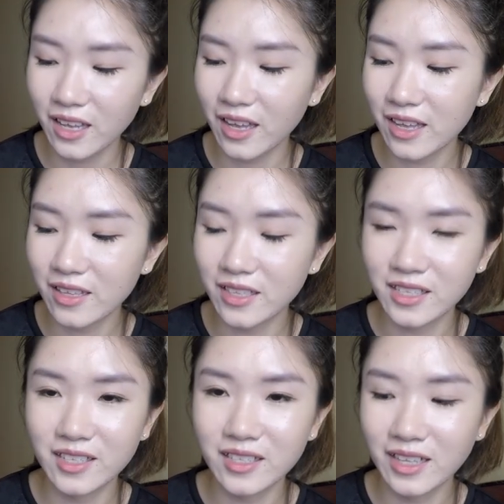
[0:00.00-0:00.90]
and it's
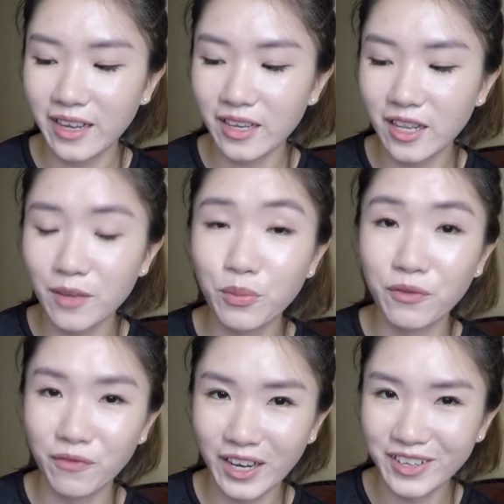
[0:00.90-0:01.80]
this like lip
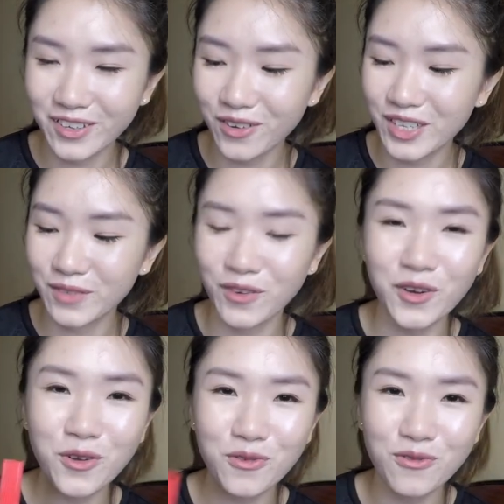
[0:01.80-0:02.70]
vinyl. It's
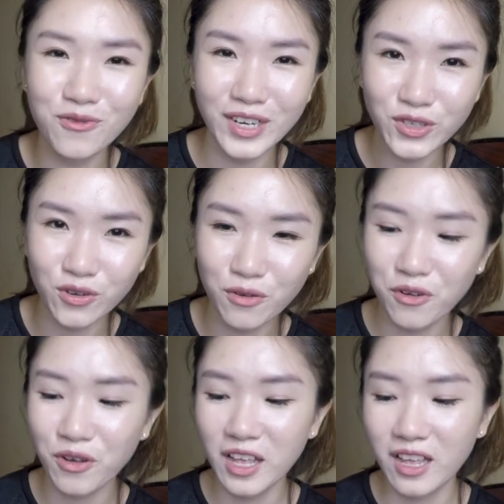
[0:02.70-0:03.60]
very cool
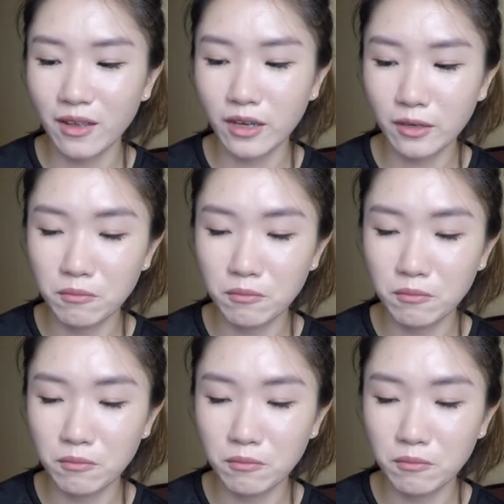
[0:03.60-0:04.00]
retro uh,